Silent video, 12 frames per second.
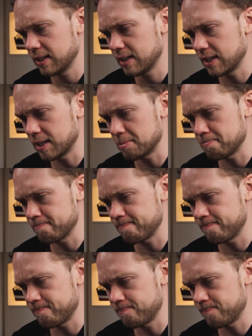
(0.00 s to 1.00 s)

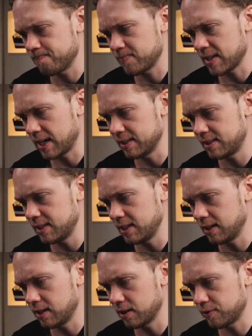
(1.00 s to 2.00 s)
I see
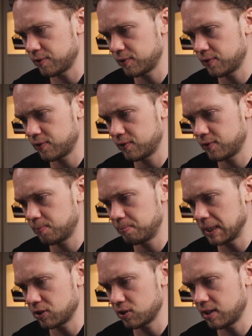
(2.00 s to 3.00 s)
a lot of
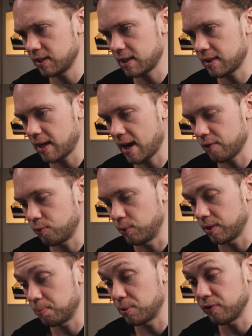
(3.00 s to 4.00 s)
pictures here that they have
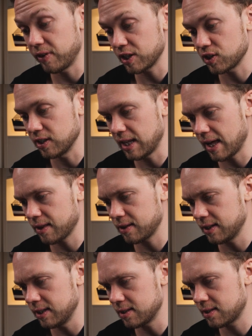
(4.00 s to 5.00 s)
with professional
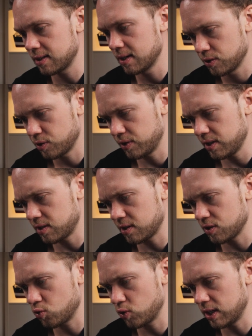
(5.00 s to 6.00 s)
athletes. So this
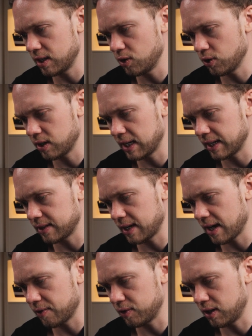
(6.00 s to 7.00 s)
doesn't really look like they
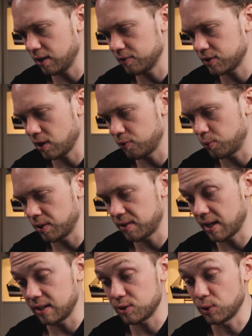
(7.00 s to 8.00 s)
have a lot of stuff with
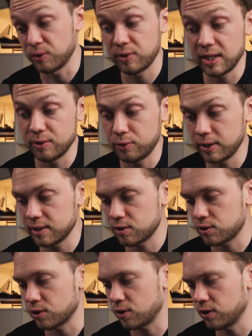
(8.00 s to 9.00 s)
any sort of
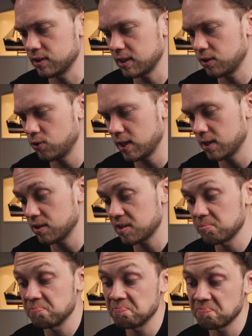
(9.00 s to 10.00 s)
influencers or content
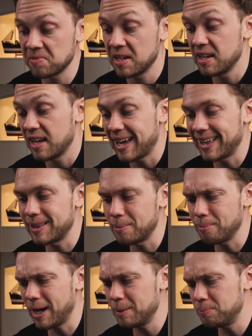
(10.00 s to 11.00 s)
creators. And they
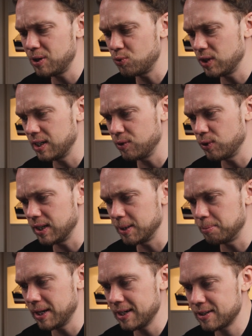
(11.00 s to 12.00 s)
might be really, really
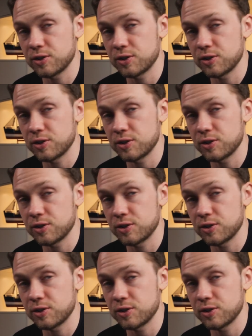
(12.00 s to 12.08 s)
big.